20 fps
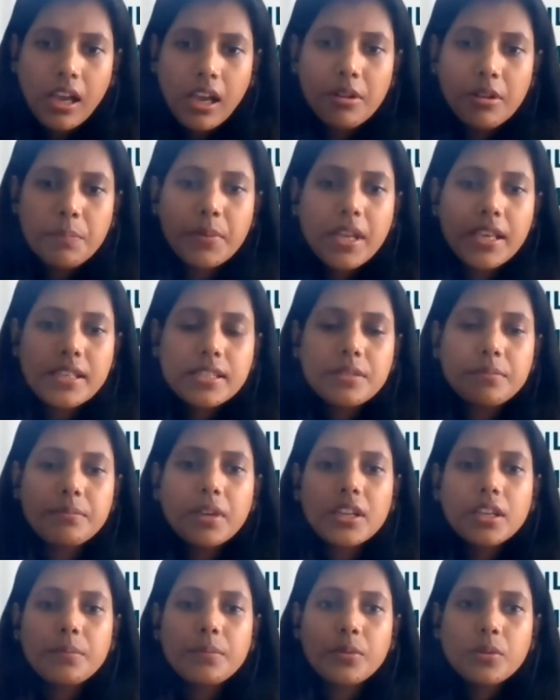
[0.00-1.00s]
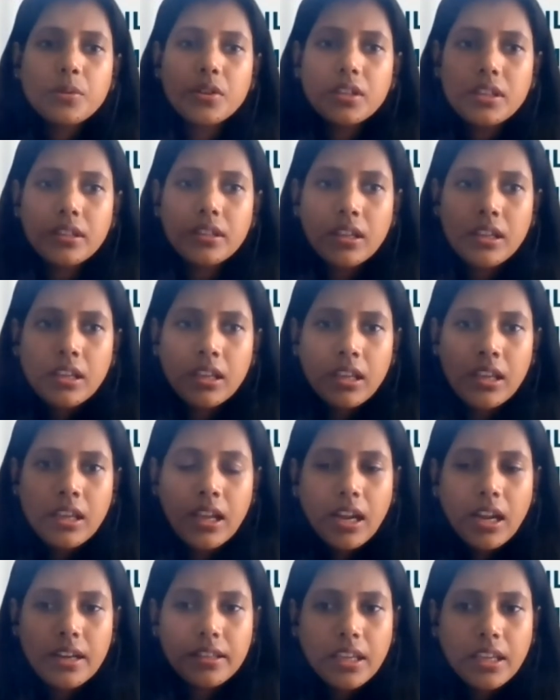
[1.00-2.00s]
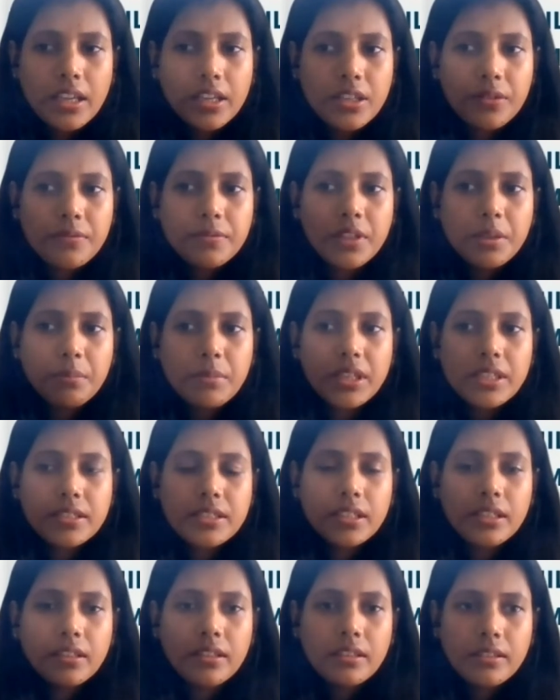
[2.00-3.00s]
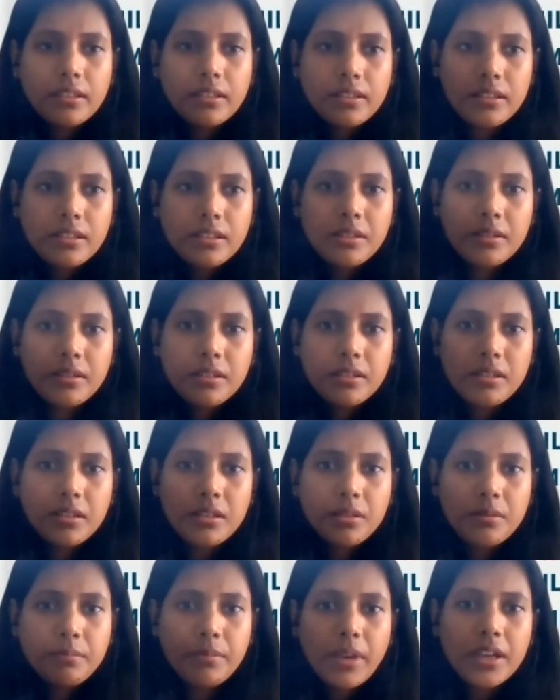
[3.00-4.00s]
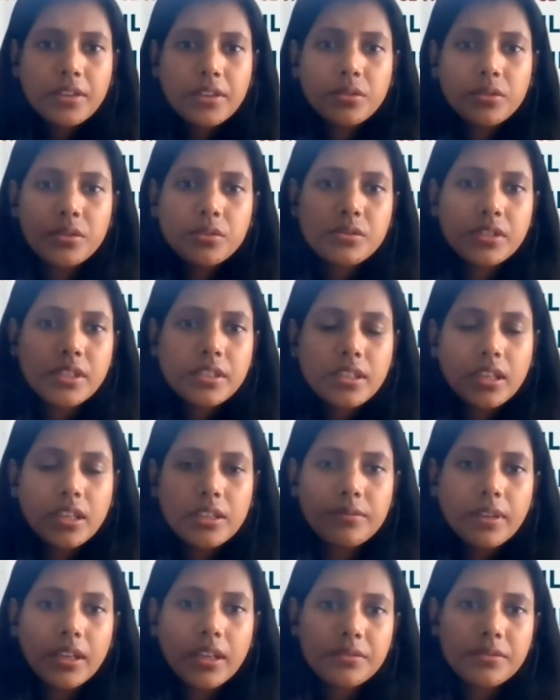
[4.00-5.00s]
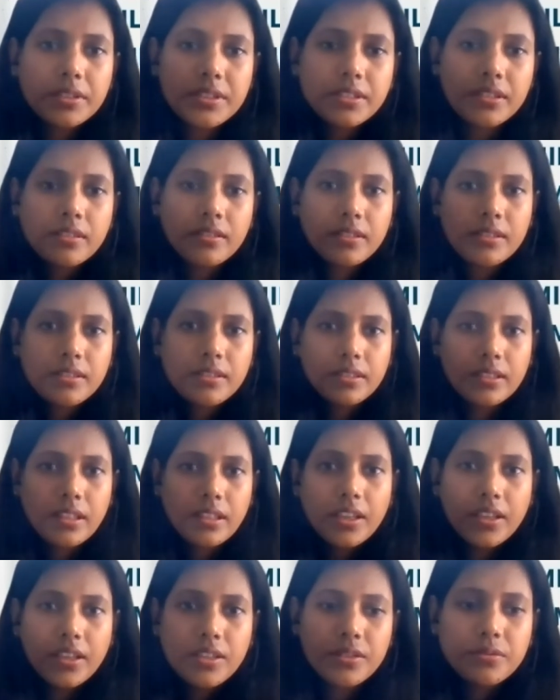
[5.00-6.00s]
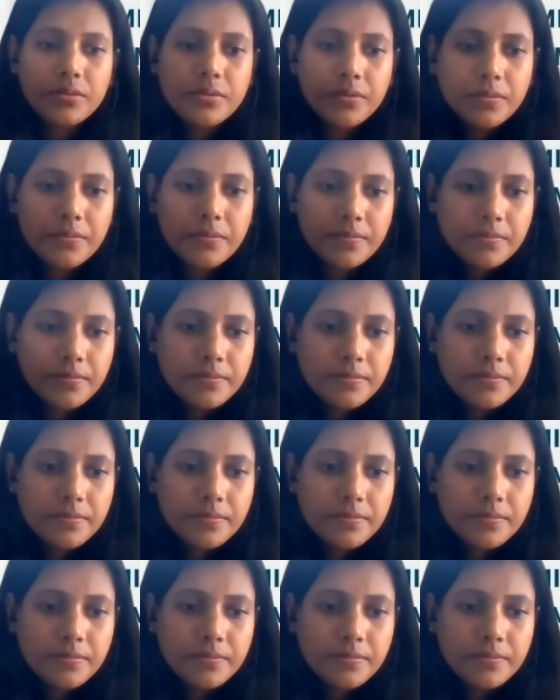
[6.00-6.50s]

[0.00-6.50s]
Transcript: I will present my report at the end of the meeting. Back to you, General Evaluator. Thank you.